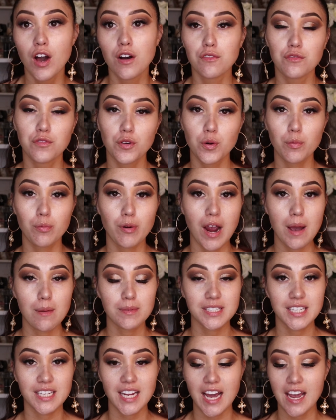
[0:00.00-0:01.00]
For primer
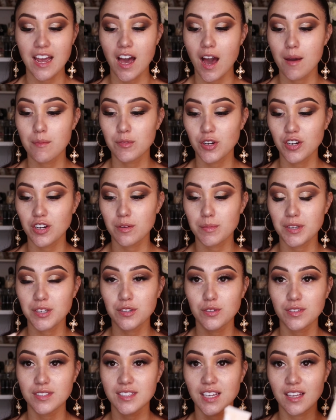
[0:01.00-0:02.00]
today, I'm going to be
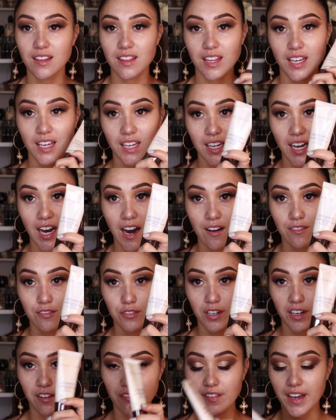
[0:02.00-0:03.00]
using the Cover
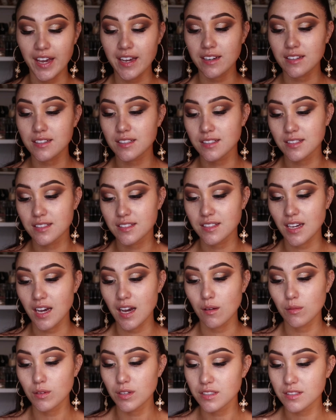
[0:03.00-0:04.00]
FX,
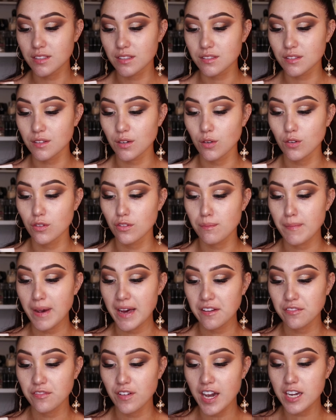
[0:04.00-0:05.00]
what is this called,
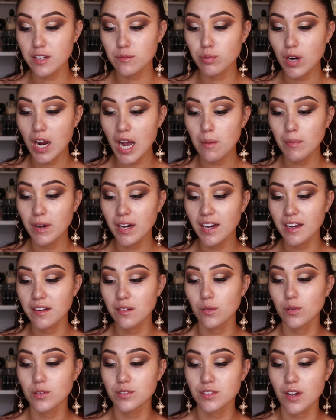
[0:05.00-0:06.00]
mattifying primer, and
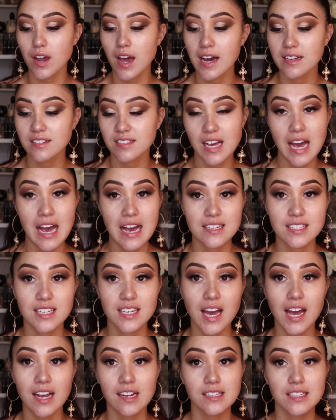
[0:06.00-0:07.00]
it also has
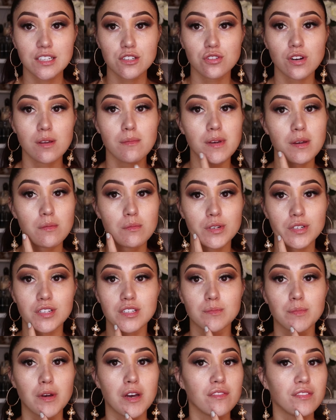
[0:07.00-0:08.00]
anti-acne treatment, which
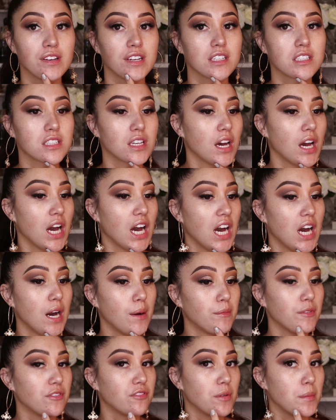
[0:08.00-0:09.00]
is perfect
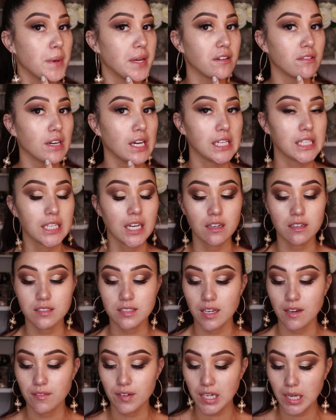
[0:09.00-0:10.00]
for me right now because
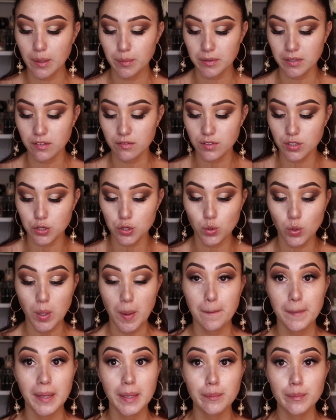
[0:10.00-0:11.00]
I have a couple of little
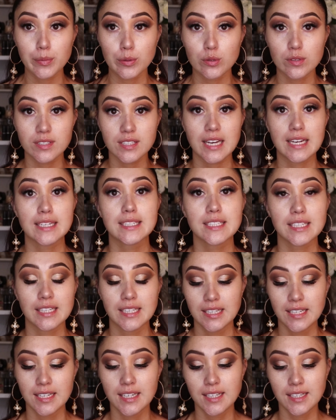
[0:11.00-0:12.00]
pimples.
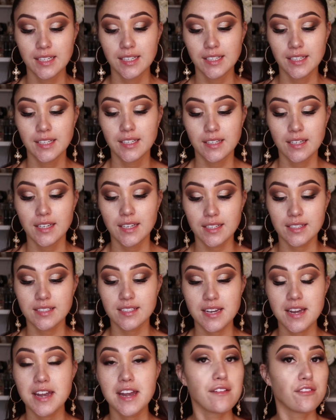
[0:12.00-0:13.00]
It's
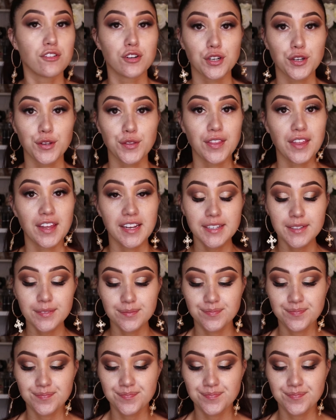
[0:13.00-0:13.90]
never a good thing.